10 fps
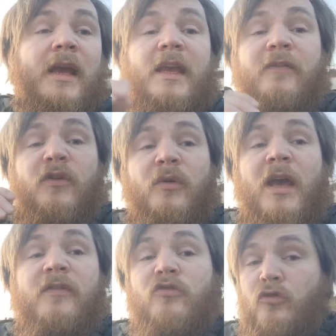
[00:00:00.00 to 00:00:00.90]
if you
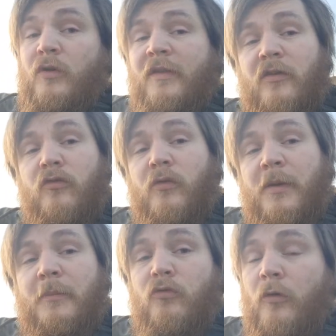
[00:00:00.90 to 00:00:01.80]
have enjoyed this
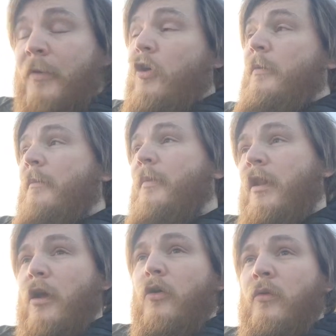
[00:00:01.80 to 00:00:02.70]
stream drop a comment
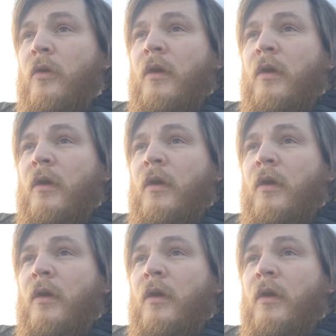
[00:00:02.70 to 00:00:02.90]
below